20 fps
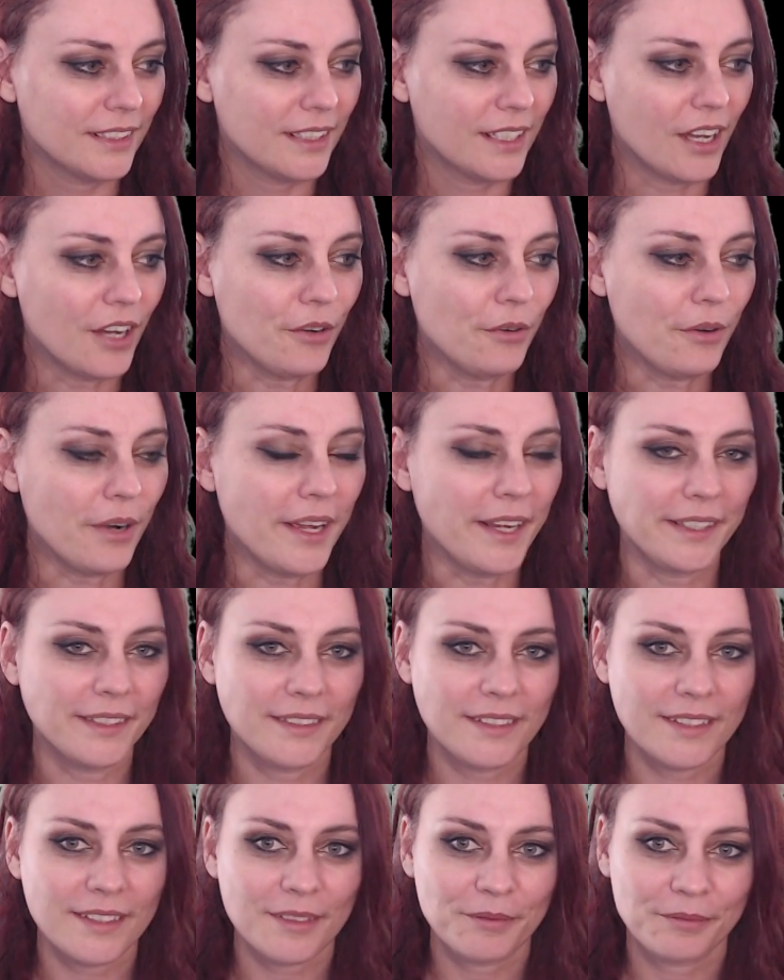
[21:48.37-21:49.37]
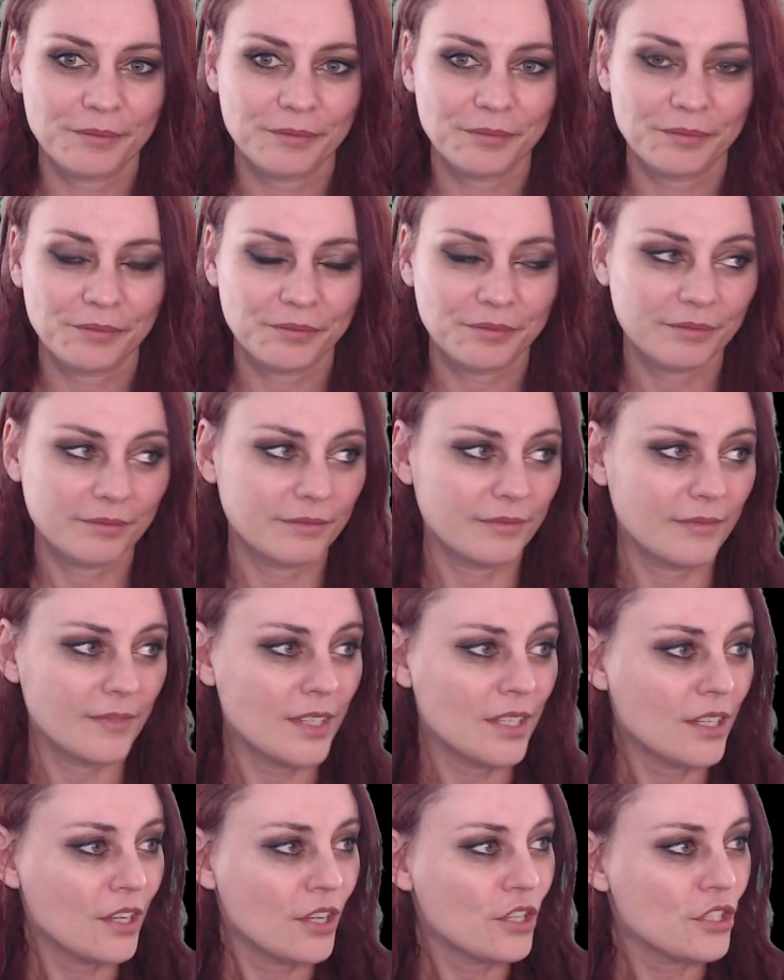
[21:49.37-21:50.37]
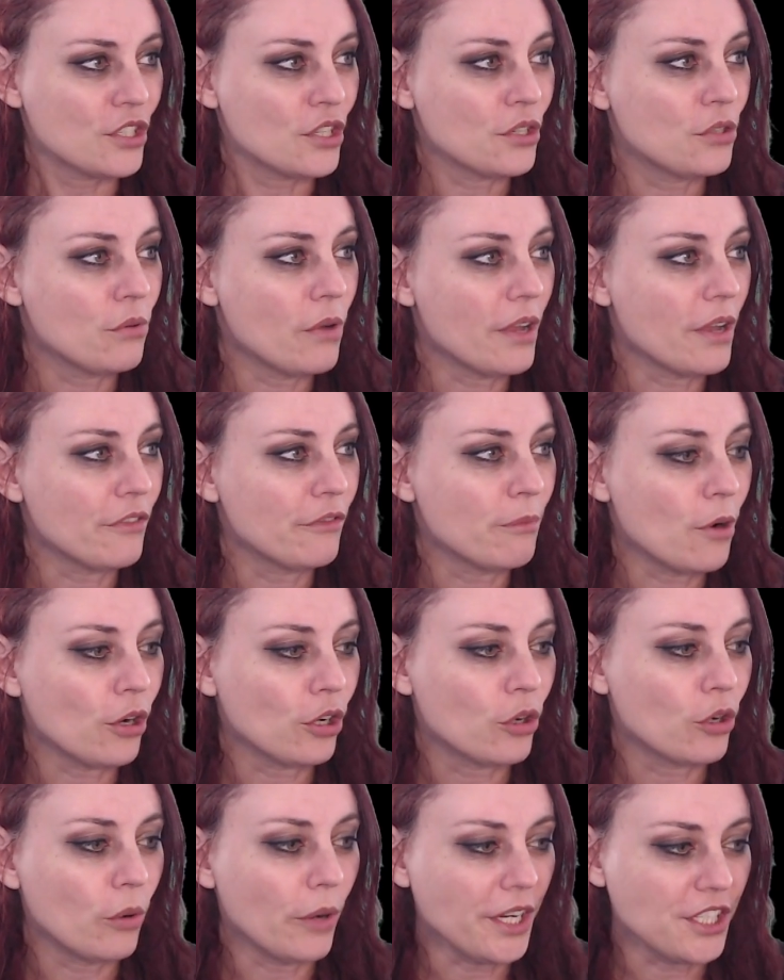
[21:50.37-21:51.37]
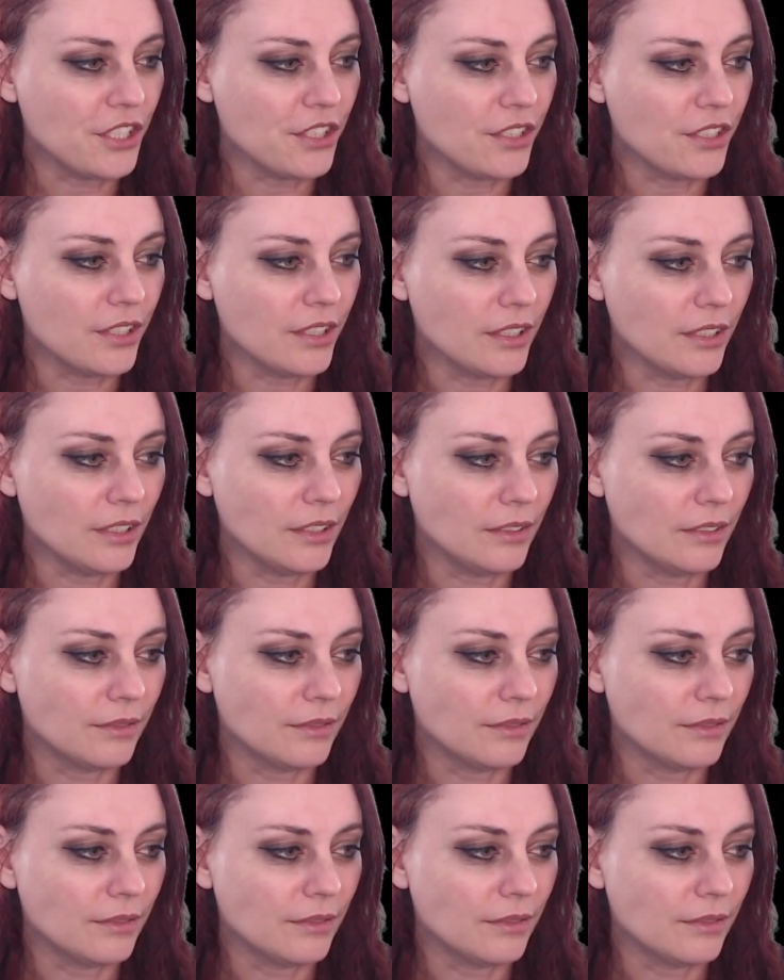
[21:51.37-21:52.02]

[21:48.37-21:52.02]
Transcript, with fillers: Alright. So do we have more questions?